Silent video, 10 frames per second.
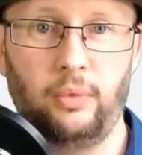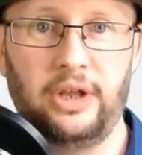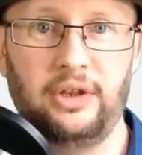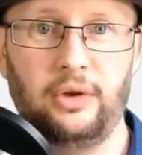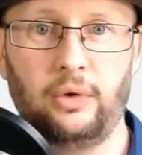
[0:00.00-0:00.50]

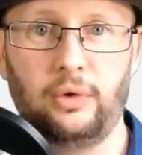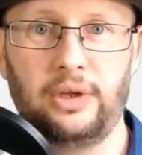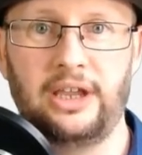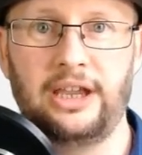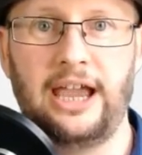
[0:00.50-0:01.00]
when you're
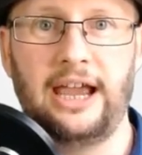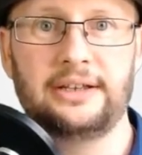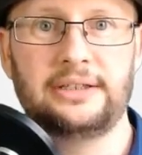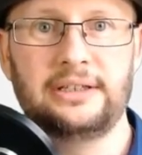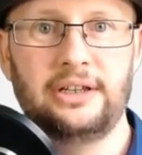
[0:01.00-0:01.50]
looking
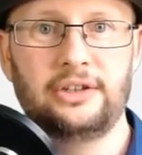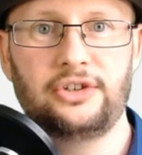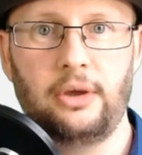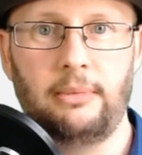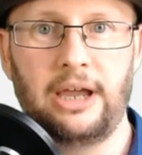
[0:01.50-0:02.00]
at
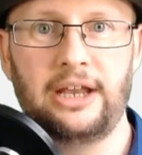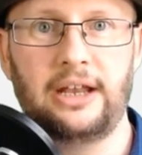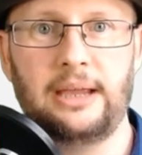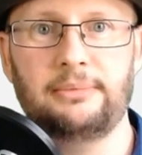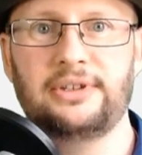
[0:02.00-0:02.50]
domain
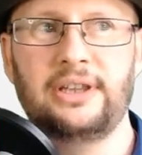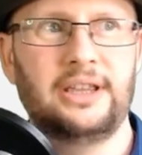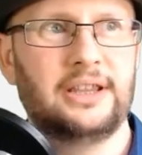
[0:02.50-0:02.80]
names.